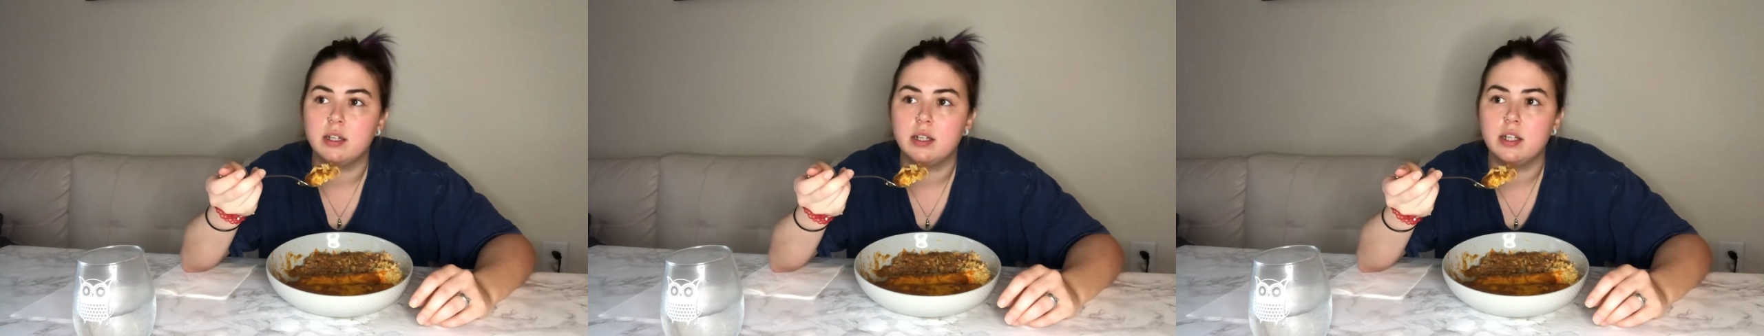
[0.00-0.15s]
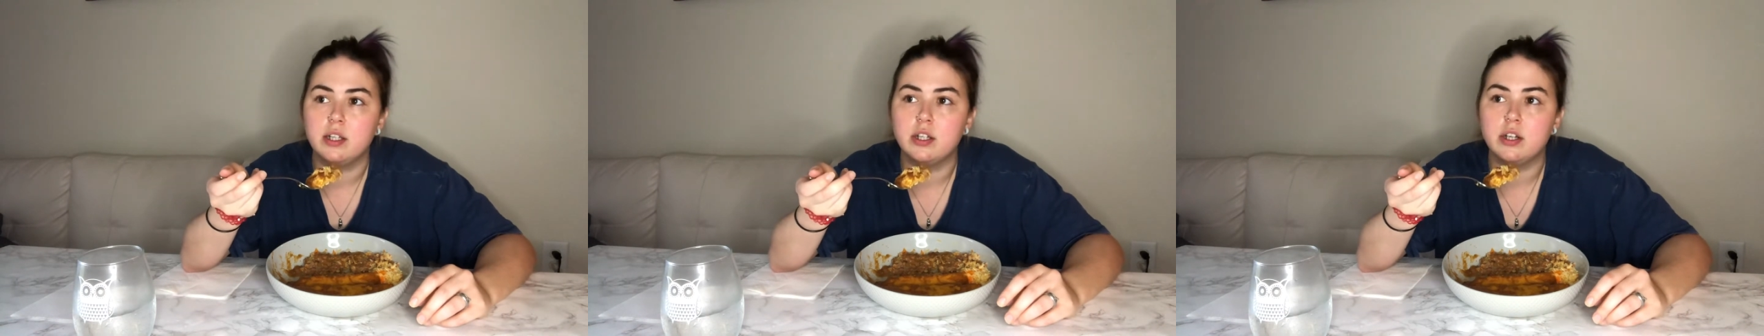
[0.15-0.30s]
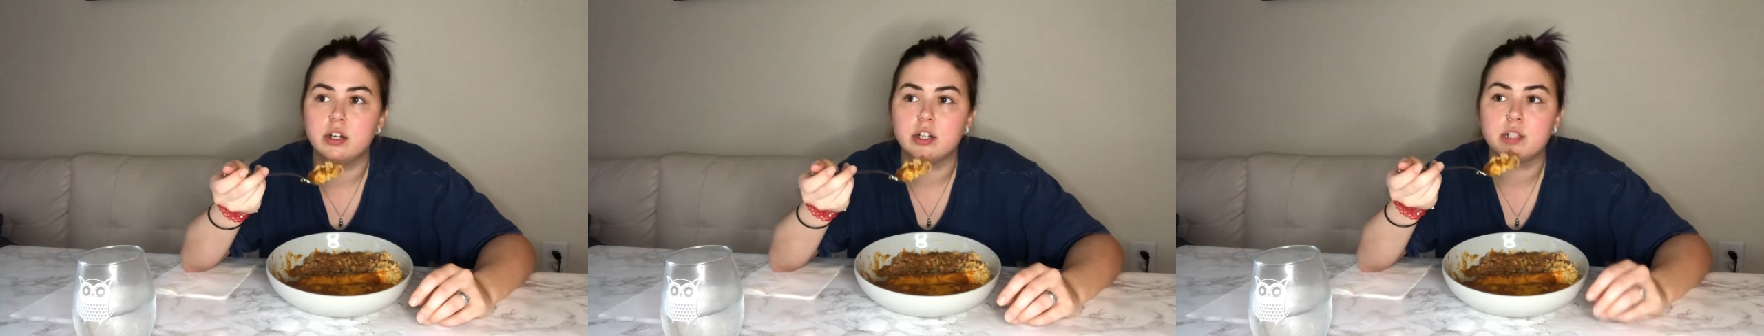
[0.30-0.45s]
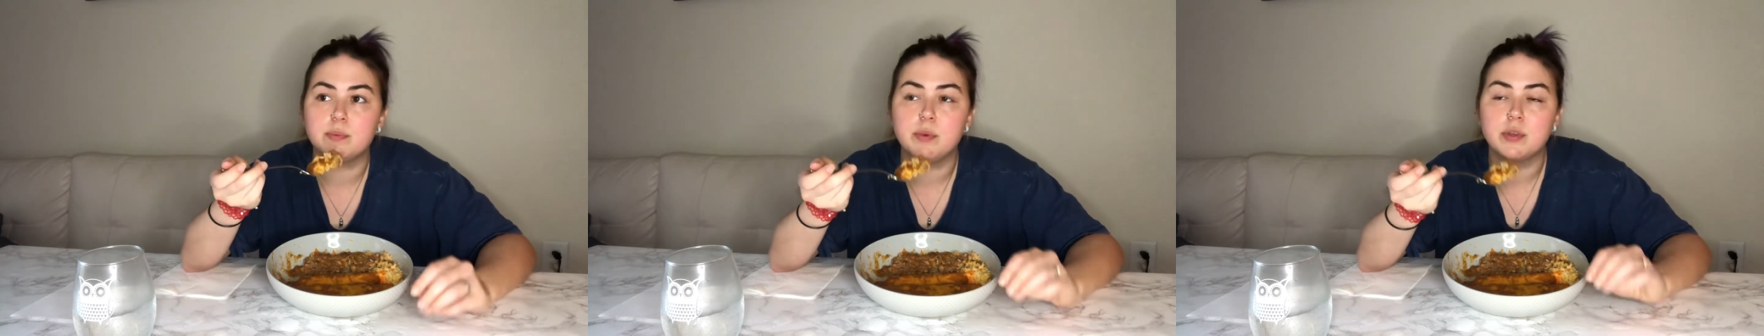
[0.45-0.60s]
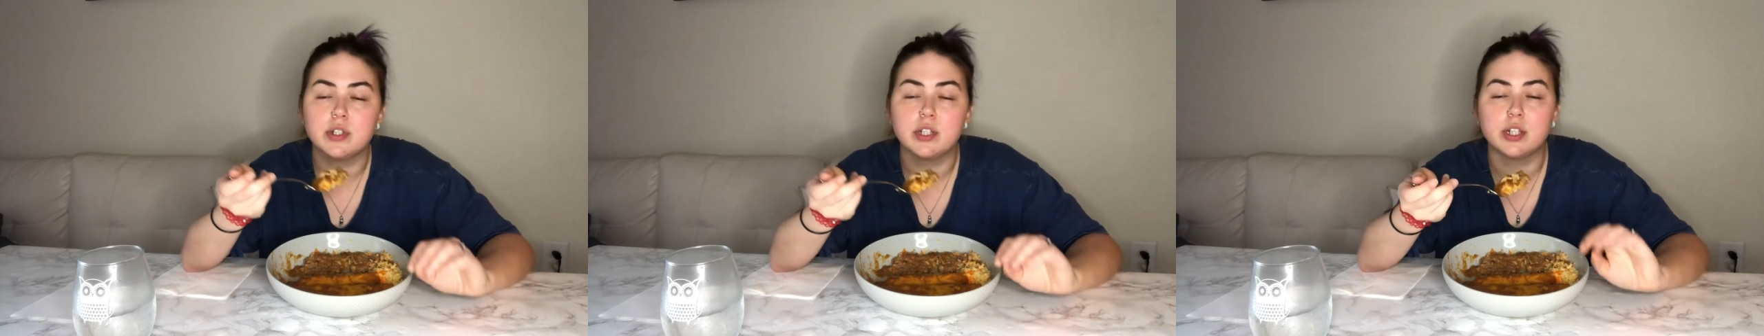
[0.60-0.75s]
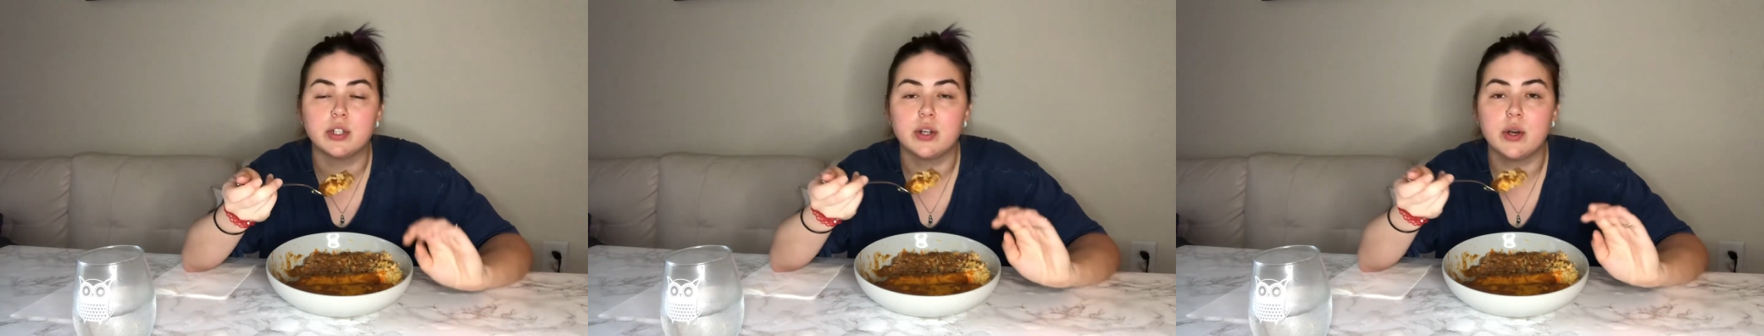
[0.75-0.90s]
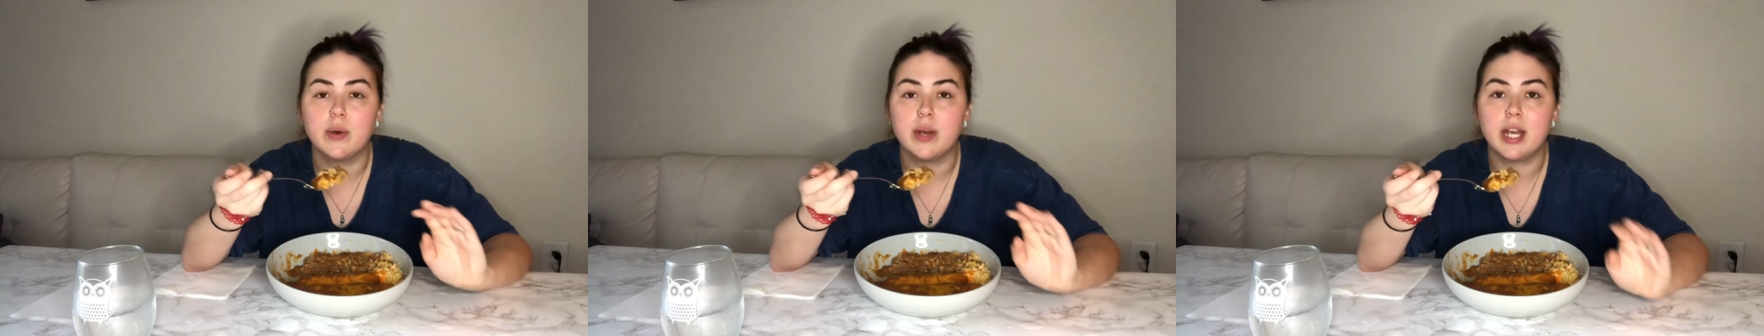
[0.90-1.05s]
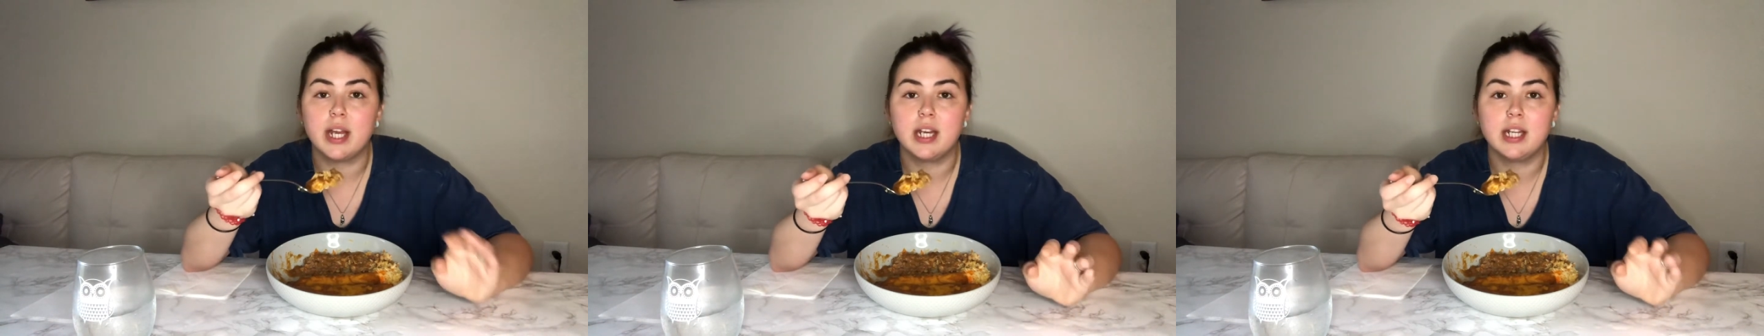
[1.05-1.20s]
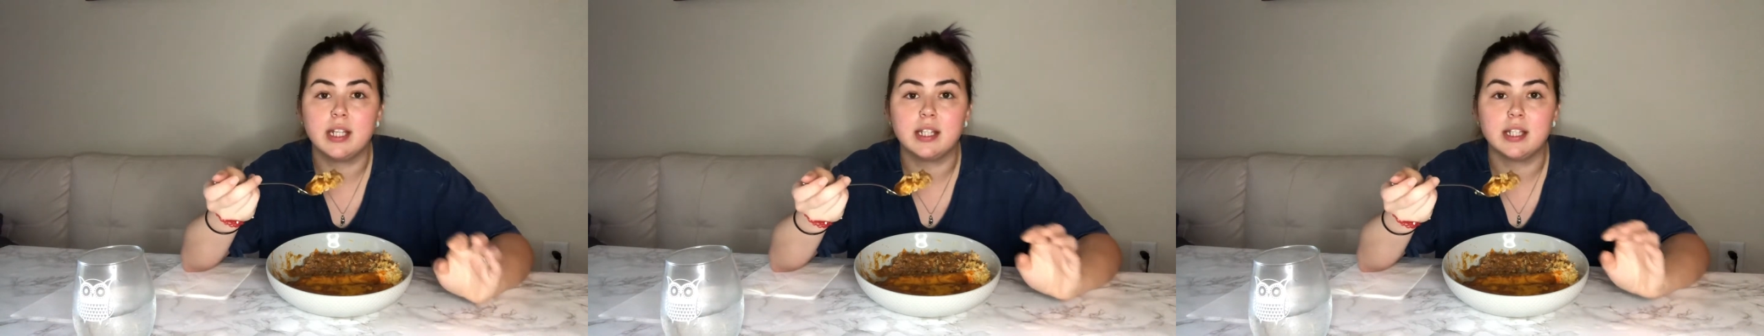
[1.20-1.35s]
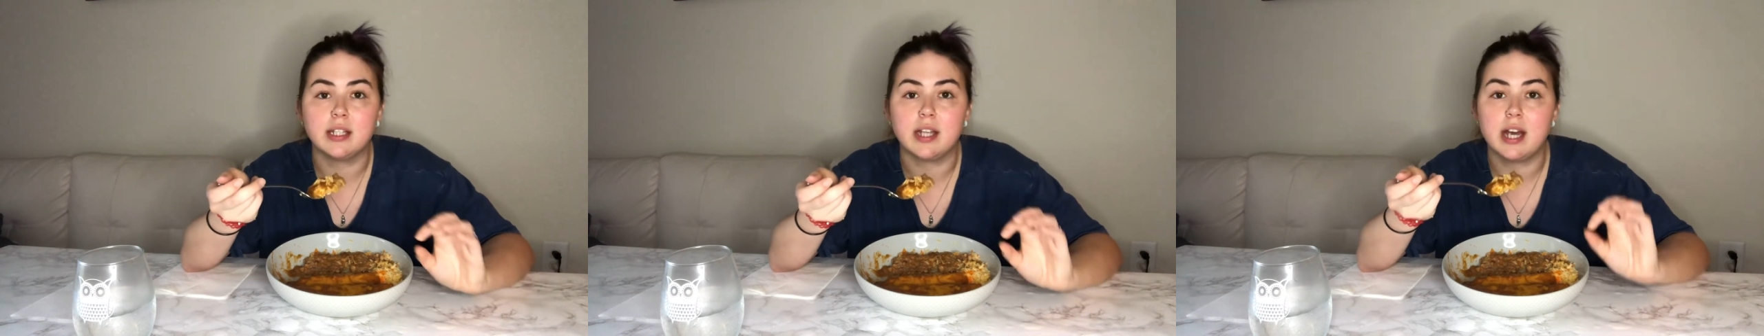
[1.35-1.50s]
you're supposed to throw away
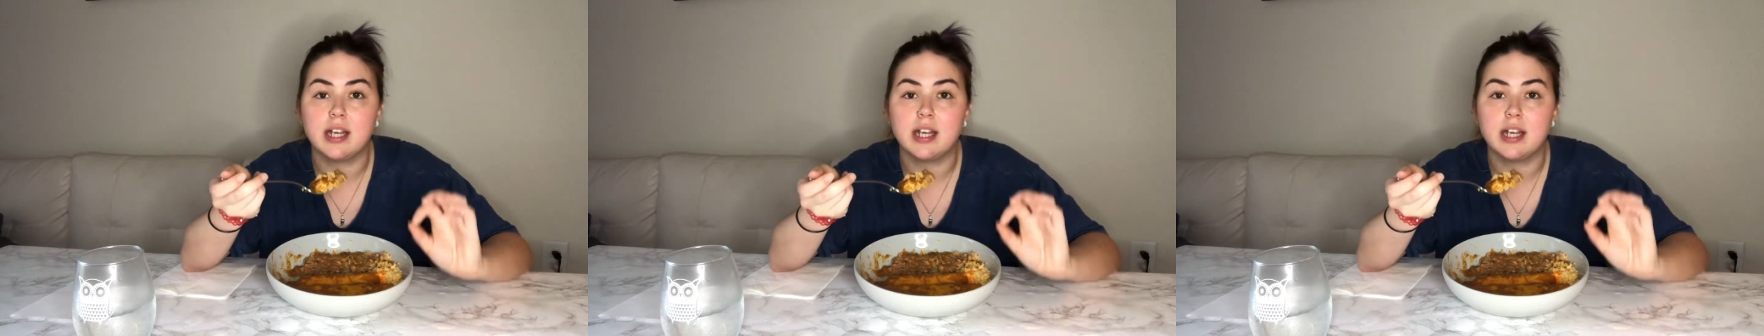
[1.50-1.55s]
anything that